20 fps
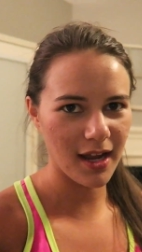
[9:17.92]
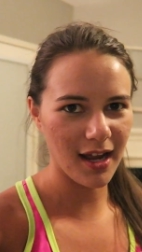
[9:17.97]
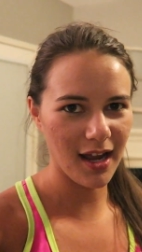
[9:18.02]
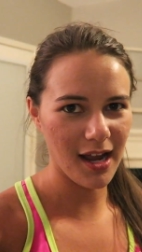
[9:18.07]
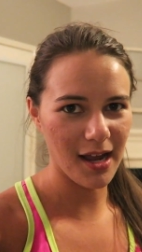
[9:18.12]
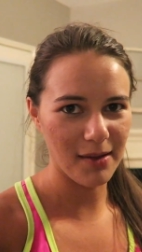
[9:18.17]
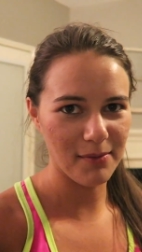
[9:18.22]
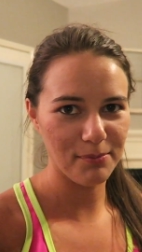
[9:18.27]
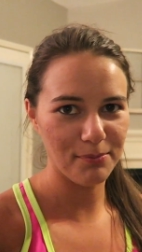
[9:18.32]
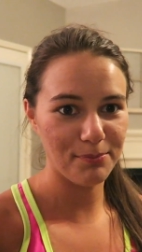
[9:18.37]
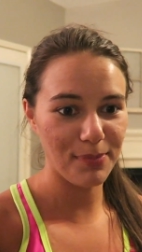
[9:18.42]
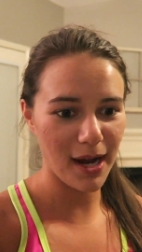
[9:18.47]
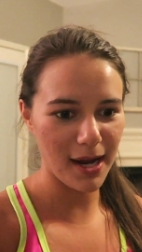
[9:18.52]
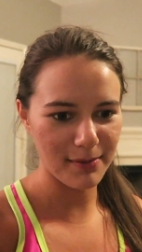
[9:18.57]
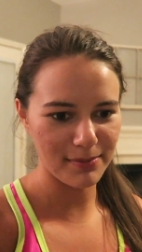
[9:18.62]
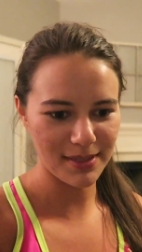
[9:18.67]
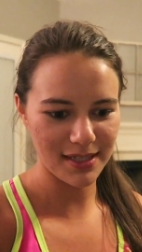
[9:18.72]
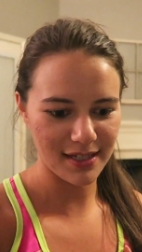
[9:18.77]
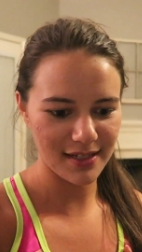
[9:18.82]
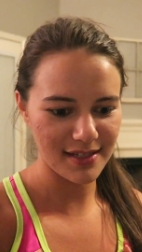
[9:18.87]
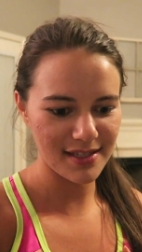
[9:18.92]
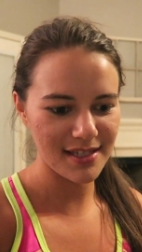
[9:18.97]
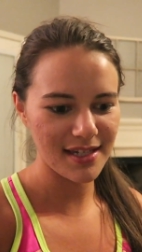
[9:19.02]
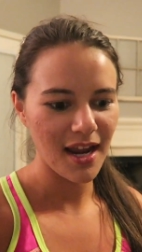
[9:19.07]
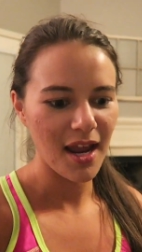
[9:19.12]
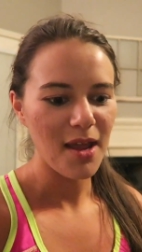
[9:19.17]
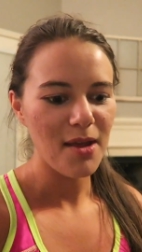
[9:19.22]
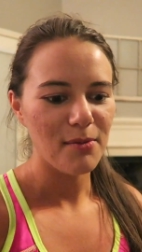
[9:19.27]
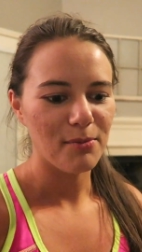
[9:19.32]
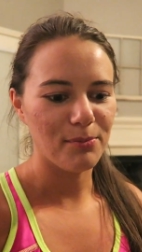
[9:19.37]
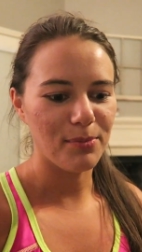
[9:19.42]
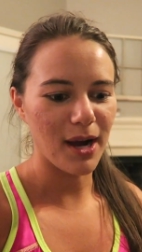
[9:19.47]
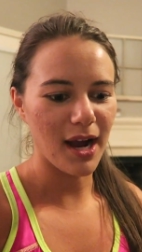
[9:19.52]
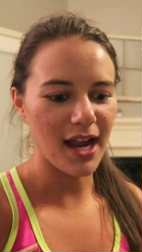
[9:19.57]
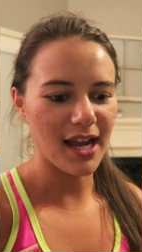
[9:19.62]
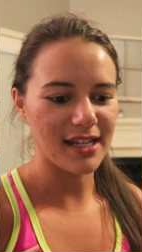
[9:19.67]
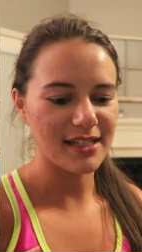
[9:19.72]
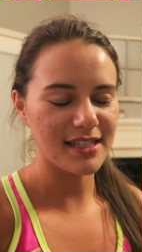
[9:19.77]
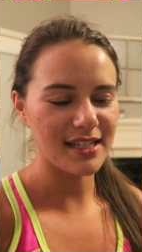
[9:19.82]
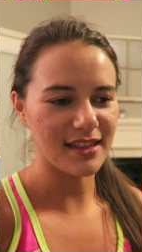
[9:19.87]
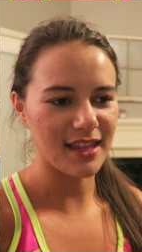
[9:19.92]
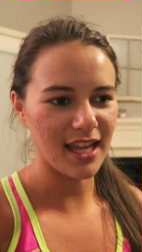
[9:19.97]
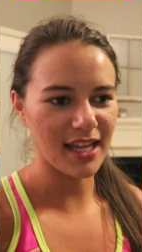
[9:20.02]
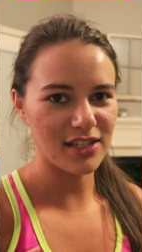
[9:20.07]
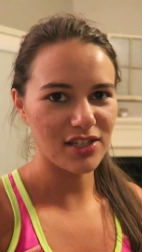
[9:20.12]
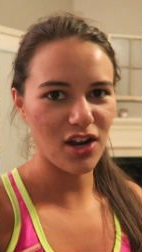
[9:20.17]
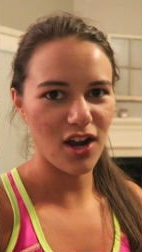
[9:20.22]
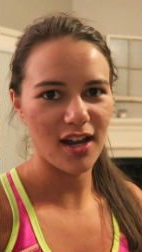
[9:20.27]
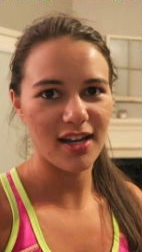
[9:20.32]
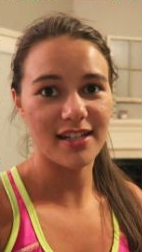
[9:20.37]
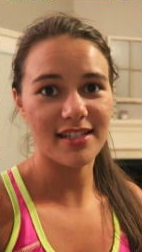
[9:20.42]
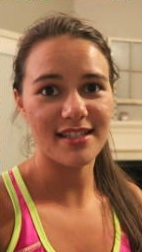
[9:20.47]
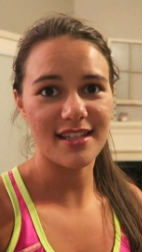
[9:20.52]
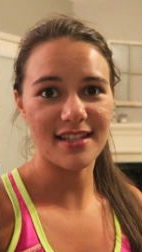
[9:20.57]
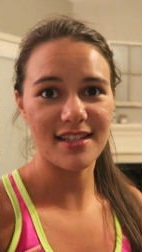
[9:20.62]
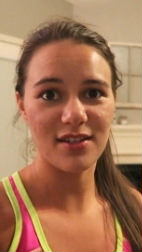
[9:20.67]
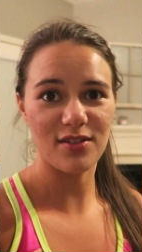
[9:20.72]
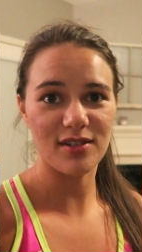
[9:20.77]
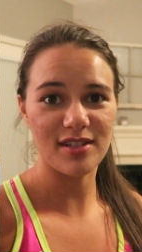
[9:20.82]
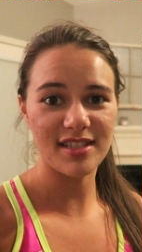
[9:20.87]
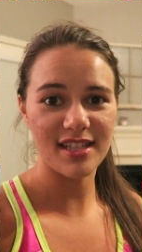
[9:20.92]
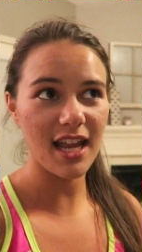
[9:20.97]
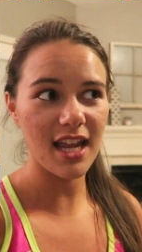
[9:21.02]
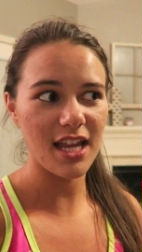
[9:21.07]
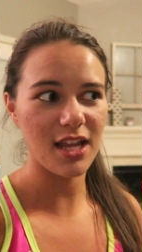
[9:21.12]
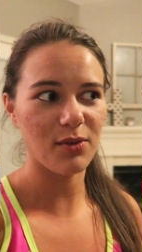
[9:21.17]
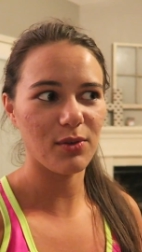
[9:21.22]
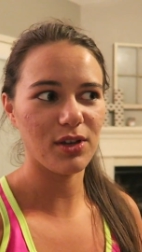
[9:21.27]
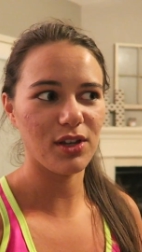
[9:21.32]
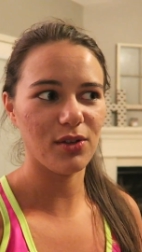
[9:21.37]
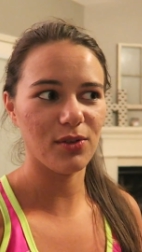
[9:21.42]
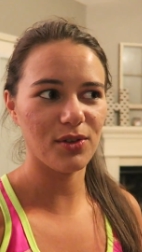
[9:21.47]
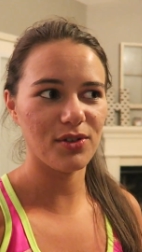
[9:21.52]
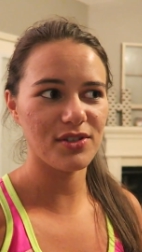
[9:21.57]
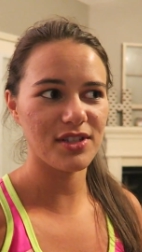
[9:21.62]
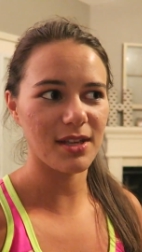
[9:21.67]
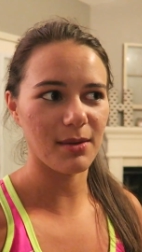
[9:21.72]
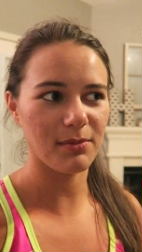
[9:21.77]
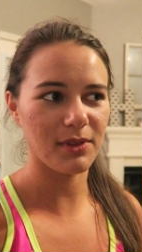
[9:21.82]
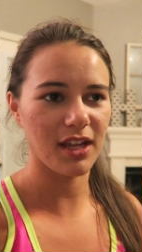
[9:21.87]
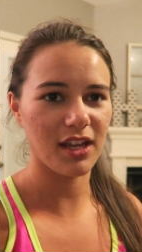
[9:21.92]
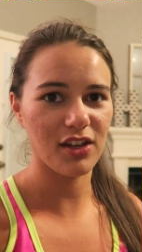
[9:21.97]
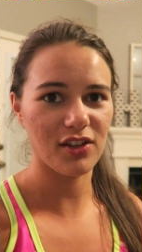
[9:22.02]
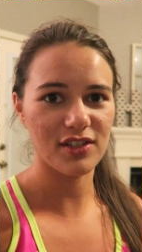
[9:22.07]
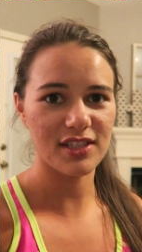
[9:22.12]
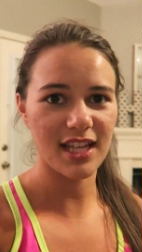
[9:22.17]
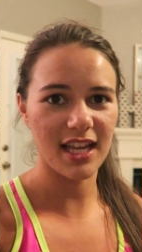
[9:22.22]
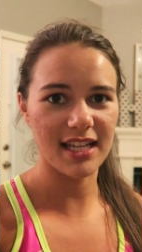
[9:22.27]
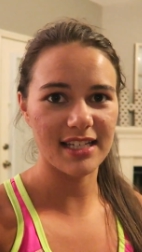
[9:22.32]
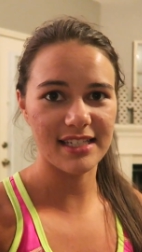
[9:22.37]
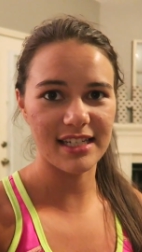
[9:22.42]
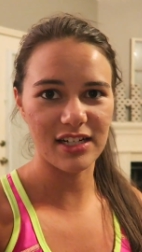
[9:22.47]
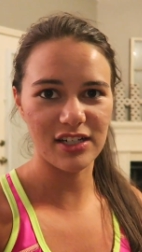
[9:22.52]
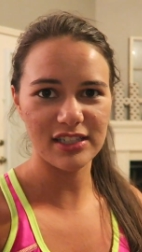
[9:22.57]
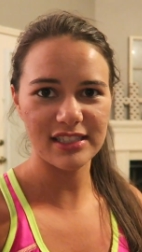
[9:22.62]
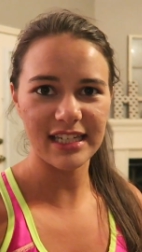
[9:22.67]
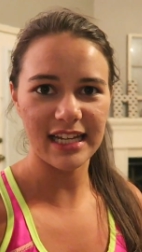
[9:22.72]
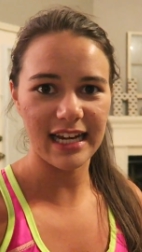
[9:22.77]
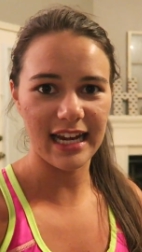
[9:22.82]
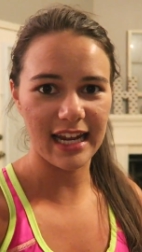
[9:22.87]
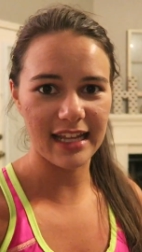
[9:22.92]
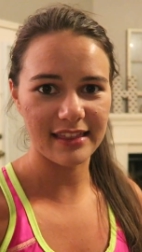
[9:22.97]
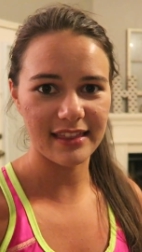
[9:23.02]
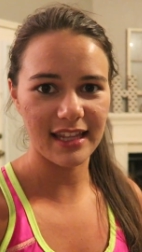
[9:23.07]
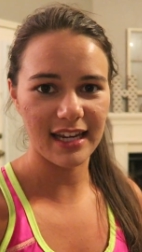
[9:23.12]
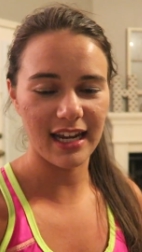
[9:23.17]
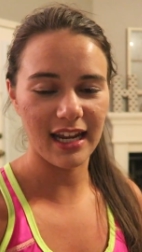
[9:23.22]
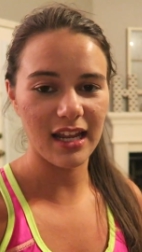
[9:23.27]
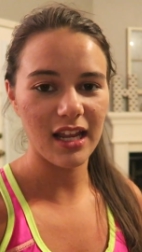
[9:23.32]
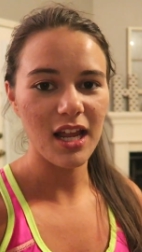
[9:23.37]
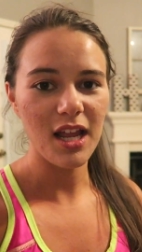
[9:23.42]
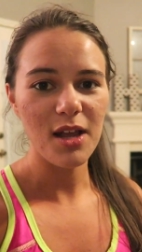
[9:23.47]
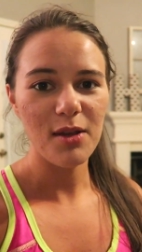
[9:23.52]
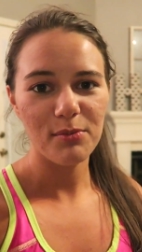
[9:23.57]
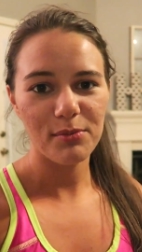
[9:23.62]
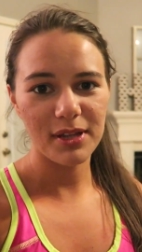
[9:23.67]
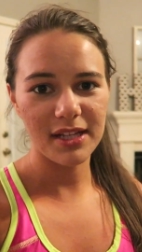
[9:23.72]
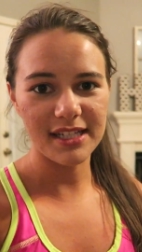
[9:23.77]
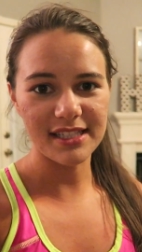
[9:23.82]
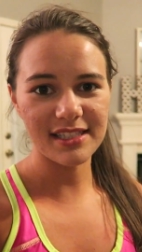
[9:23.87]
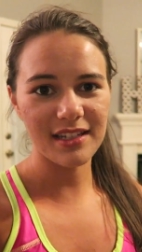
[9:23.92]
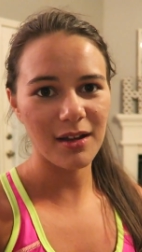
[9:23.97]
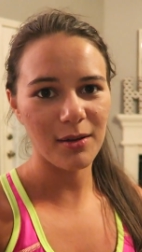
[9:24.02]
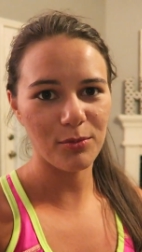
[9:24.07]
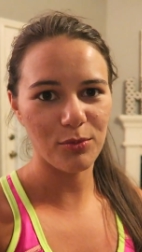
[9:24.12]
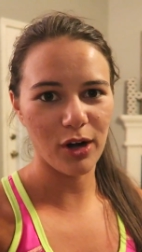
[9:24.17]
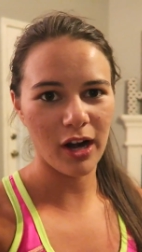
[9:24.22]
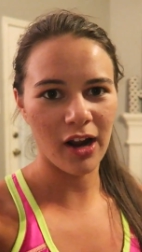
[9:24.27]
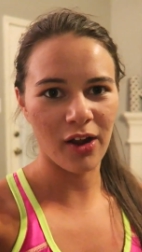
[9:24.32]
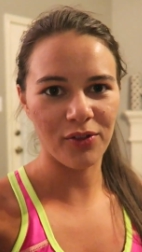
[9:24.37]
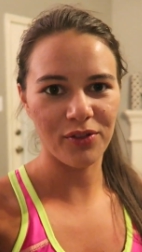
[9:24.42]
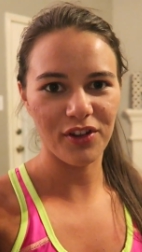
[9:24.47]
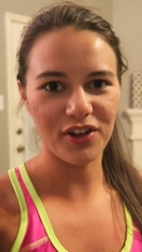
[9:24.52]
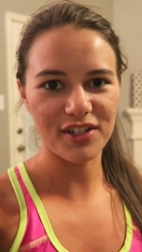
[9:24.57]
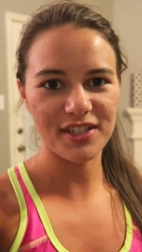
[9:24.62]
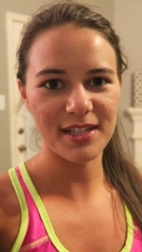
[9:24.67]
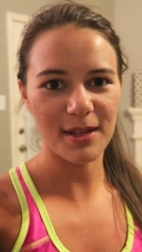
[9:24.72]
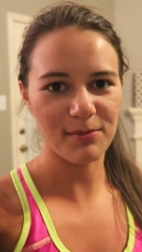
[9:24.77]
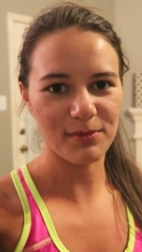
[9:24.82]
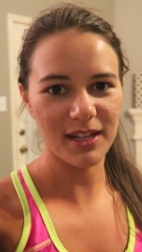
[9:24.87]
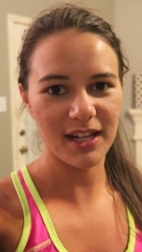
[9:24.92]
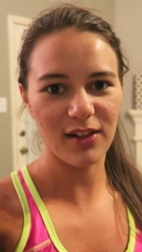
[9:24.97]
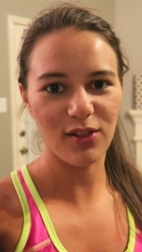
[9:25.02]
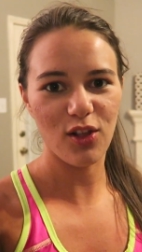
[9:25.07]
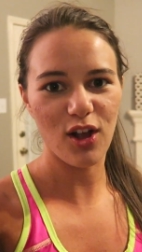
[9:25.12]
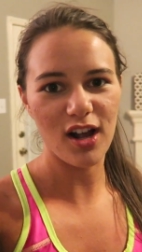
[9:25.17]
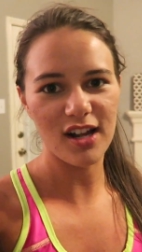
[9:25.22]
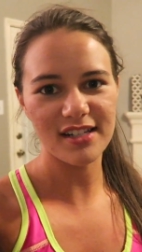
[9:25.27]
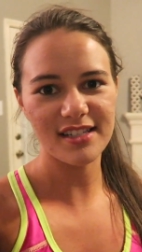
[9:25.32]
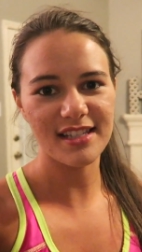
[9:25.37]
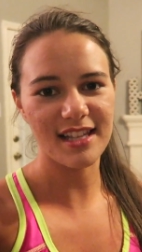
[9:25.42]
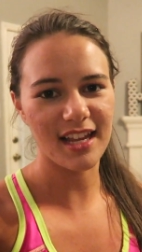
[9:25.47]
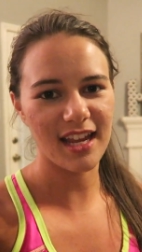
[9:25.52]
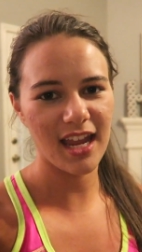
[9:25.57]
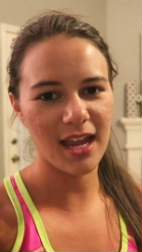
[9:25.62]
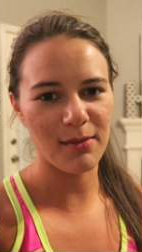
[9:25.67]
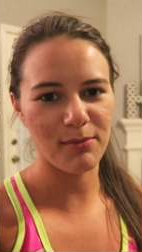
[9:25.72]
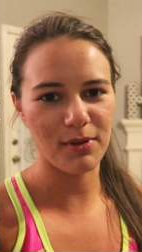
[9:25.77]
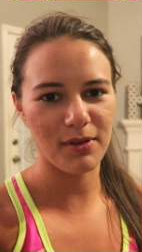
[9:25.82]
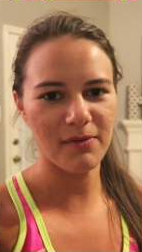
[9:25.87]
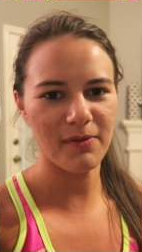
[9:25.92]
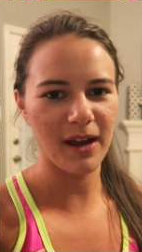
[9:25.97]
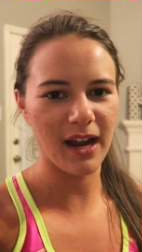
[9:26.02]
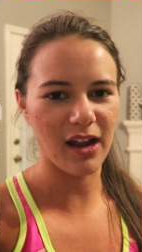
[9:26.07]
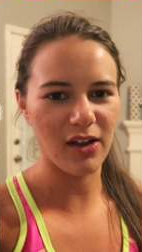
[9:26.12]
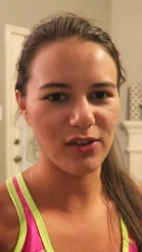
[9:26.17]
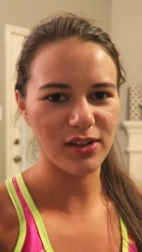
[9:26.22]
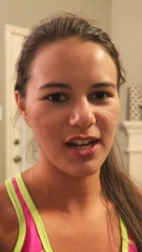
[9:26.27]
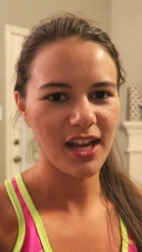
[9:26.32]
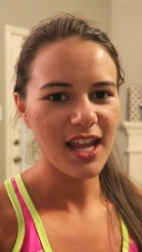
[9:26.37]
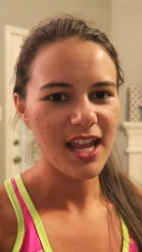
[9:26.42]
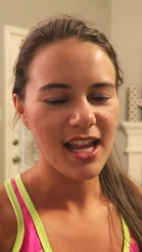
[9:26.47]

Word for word: uh, Baptist, but they taught us this little saying when you lose something, you say, Dear St. Anthony, please come round. There's something lost that can't be found.